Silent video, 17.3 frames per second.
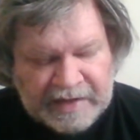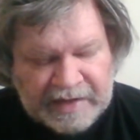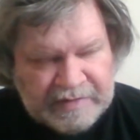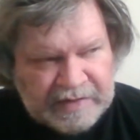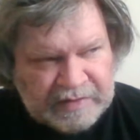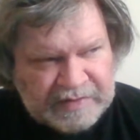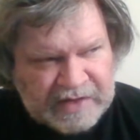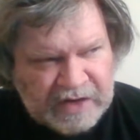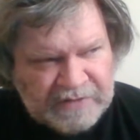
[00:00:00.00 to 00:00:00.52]
I
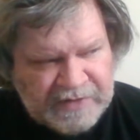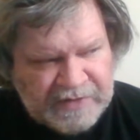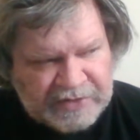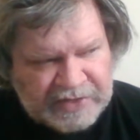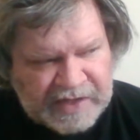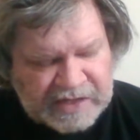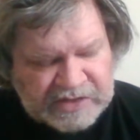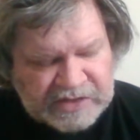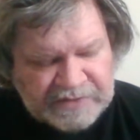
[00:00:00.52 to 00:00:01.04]
don't care if you're a
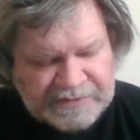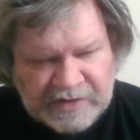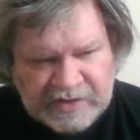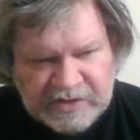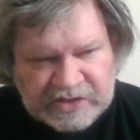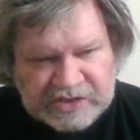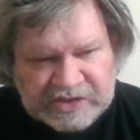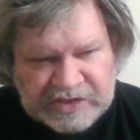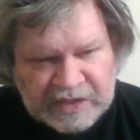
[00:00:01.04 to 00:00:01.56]
thousand feet,
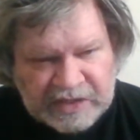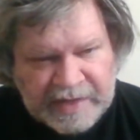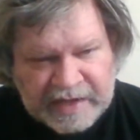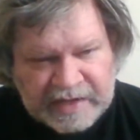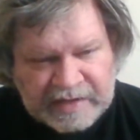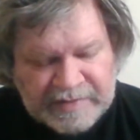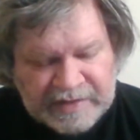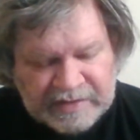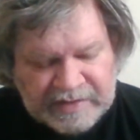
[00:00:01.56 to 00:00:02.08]
you're still not
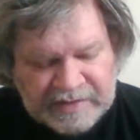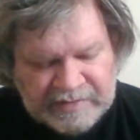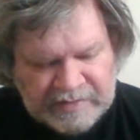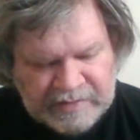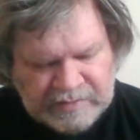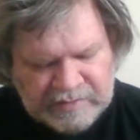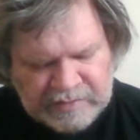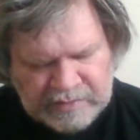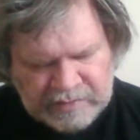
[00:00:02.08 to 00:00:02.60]
going to be able
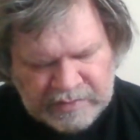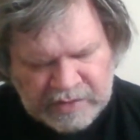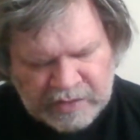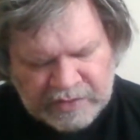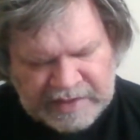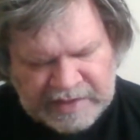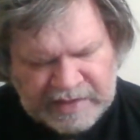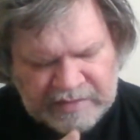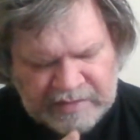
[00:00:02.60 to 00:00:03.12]
to know
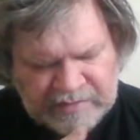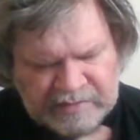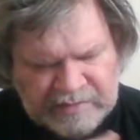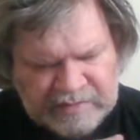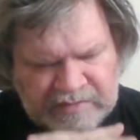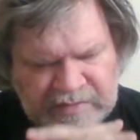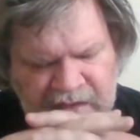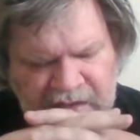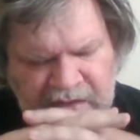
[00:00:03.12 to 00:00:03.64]
the
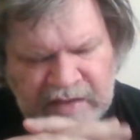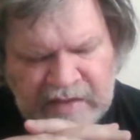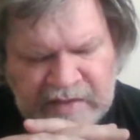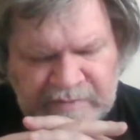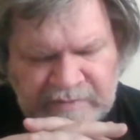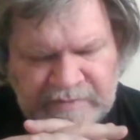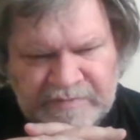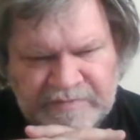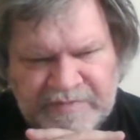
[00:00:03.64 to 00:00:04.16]

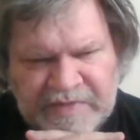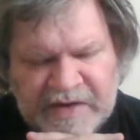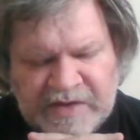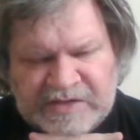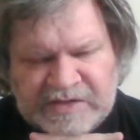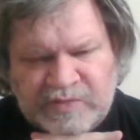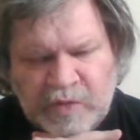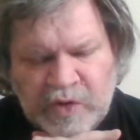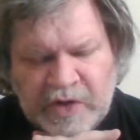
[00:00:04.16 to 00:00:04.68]

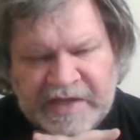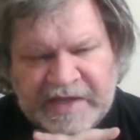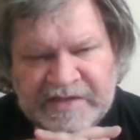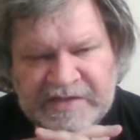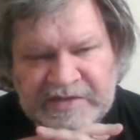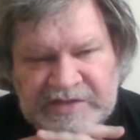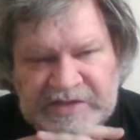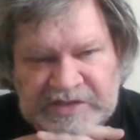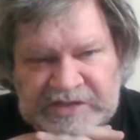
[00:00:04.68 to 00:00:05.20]
barest
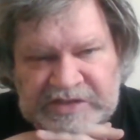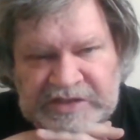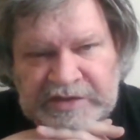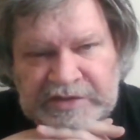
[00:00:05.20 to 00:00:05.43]
workings of this thing.